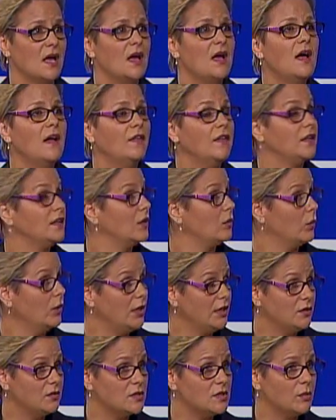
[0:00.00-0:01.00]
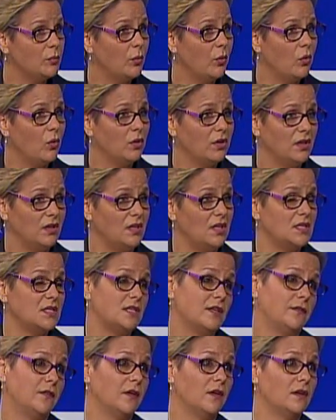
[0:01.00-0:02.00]
that are willing to support in these
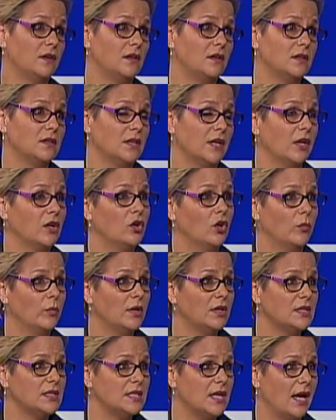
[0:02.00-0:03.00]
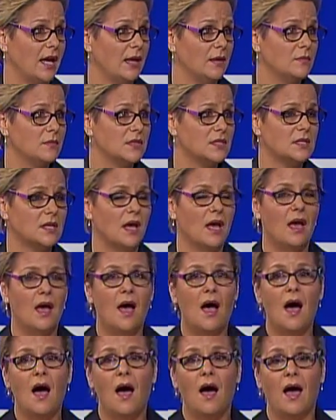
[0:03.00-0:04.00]
difficult economical times.
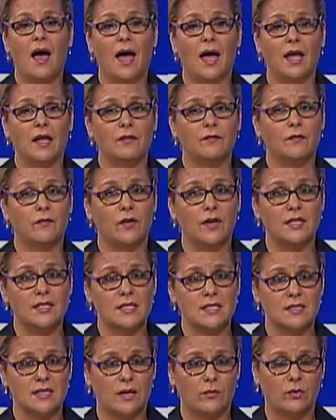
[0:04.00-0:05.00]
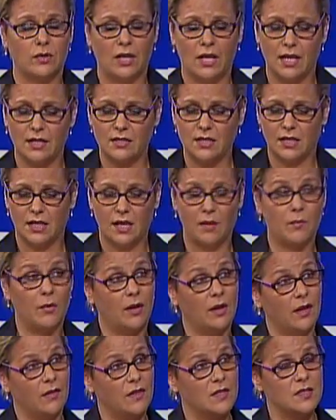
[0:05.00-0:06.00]
And for instance, I would like to name
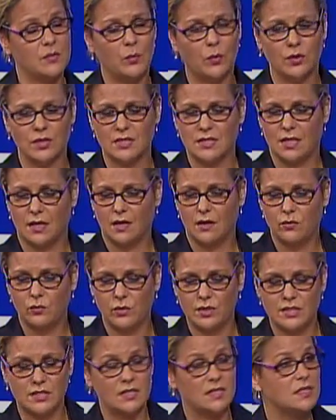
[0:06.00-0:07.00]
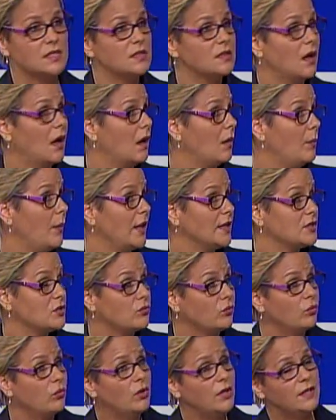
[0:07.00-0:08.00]
another sponsor, which is Pets
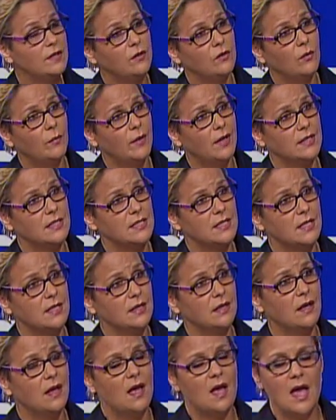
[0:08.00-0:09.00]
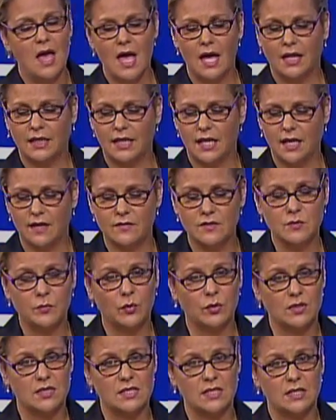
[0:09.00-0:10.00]
Rule in Diego Martin. And they have
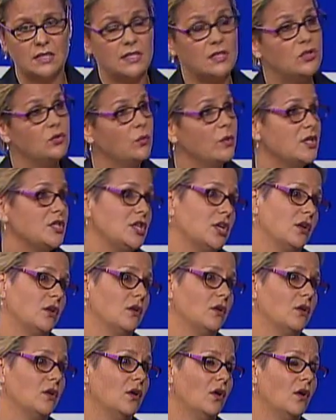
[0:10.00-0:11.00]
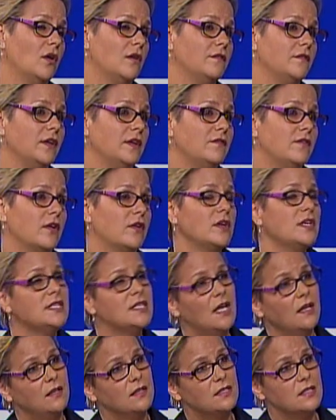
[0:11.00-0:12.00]
sponsored the tuition of a very
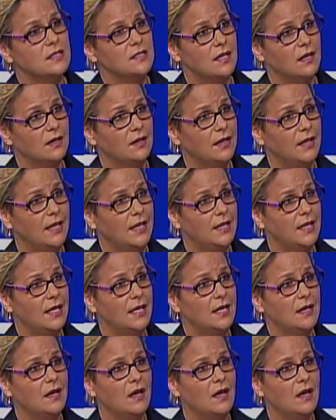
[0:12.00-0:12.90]
talented young lady